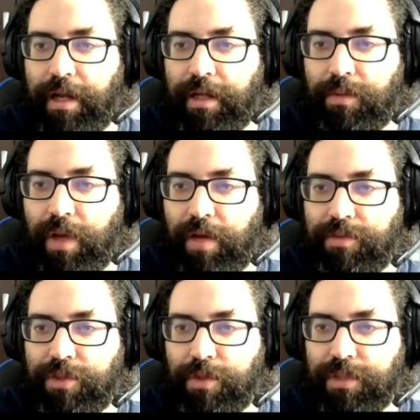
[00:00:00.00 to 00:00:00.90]
And we
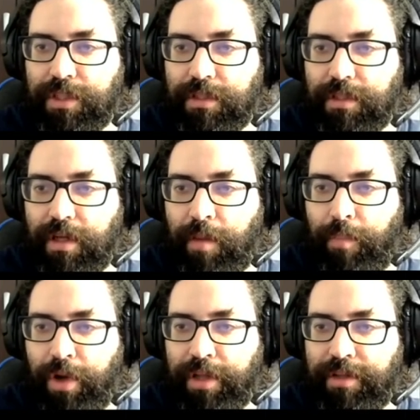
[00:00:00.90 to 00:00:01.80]
have chosen
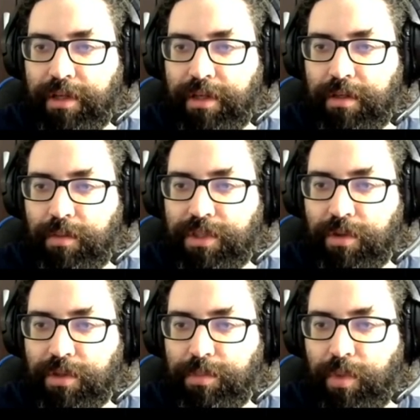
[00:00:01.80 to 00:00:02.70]
a point here,
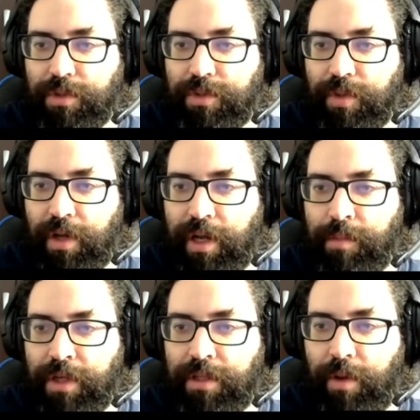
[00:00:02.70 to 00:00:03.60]
which corresponds to a
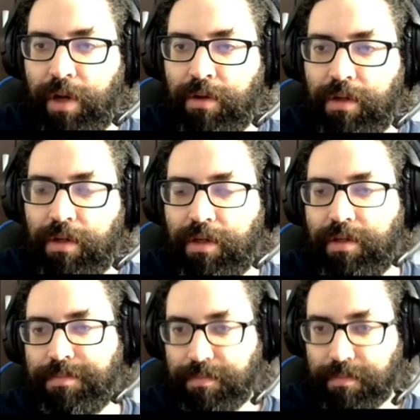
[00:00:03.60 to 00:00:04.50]
line bundle L.
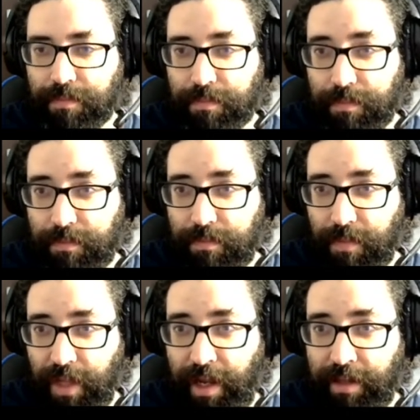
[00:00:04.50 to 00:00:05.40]

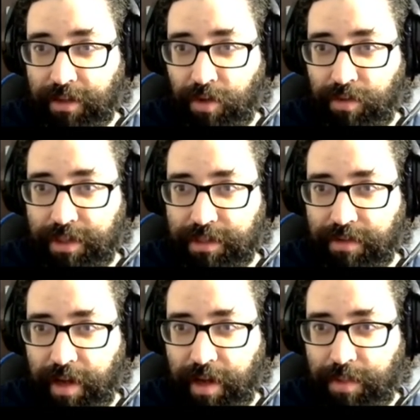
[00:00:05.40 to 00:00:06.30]
And over
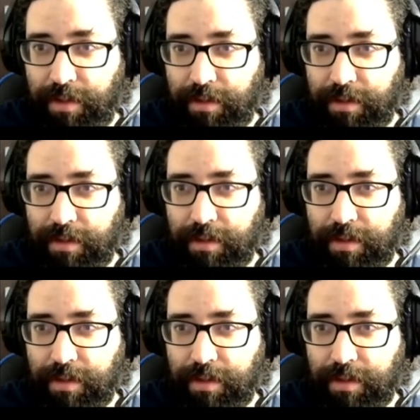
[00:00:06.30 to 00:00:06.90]
this fiber,